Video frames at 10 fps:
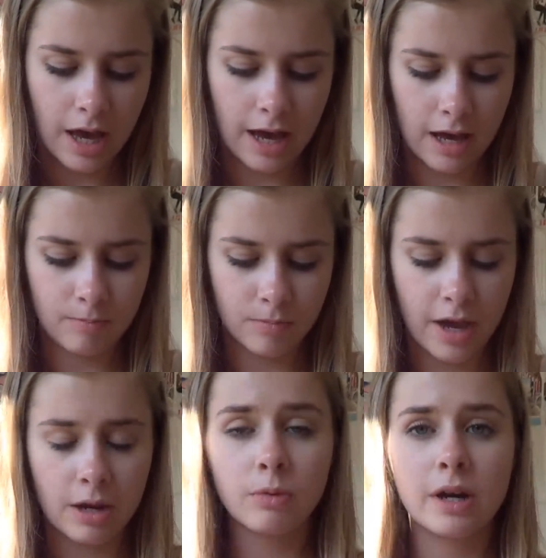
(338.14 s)

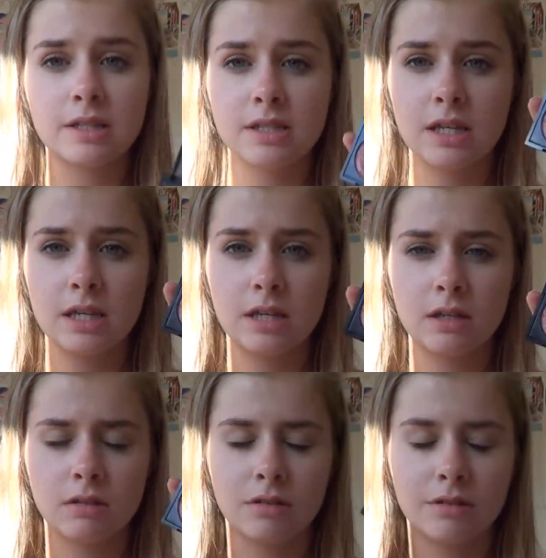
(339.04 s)
NYC,
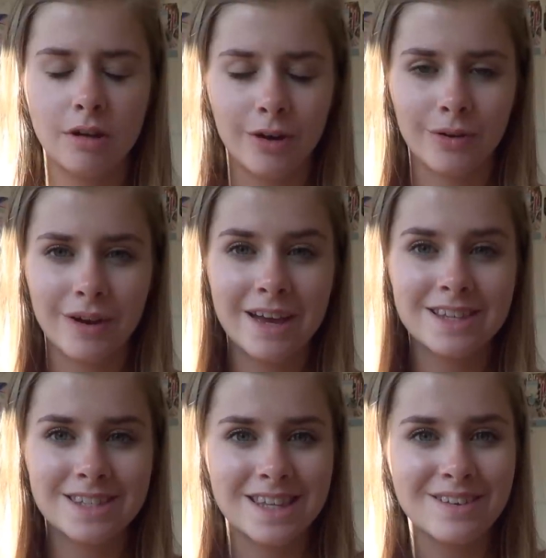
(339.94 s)
no,
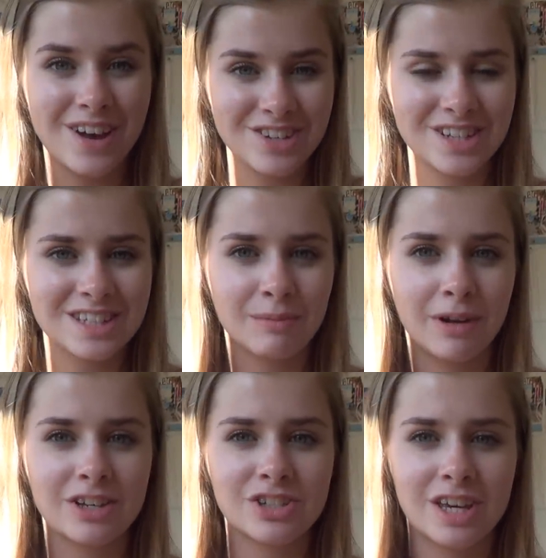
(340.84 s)
it's the Fashionista
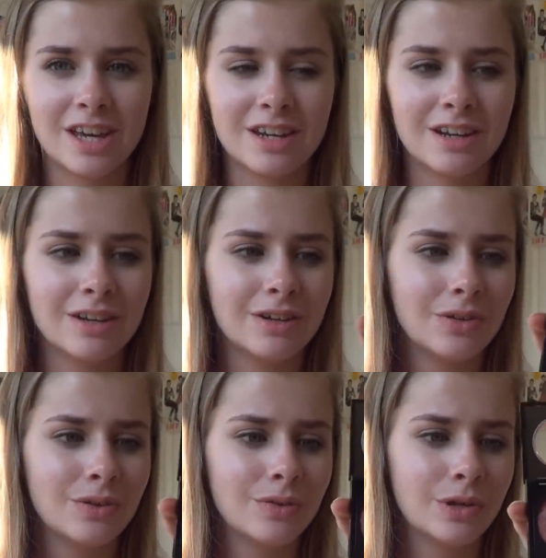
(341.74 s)
blush in
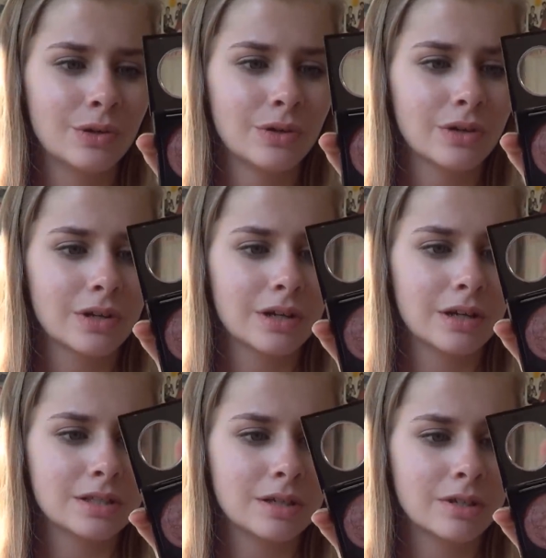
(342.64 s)
New York.
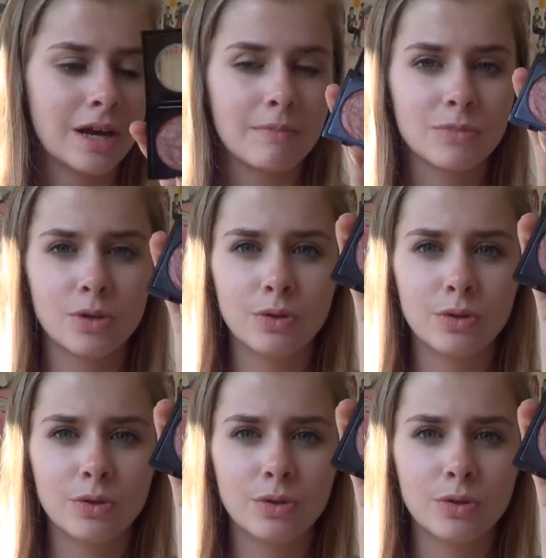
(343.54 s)
Is that, yeah, New